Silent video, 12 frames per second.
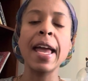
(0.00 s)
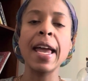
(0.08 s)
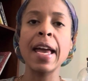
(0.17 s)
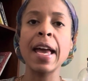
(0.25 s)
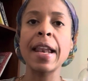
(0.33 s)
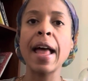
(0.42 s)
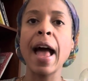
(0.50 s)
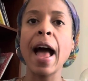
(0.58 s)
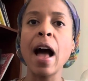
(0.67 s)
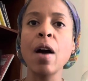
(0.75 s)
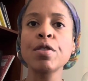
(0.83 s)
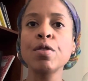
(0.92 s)
and
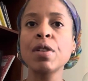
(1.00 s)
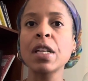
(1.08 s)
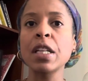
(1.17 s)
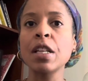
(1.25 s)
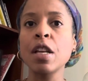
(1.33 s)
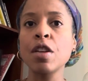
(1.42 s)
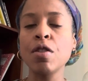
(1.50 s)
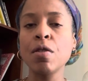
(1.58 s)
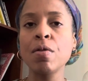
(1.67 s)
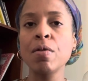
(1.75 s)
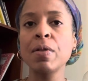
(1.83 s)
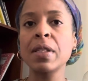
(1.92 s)
how you can
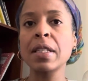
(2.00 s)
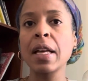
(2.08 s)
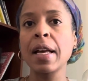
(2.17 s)
use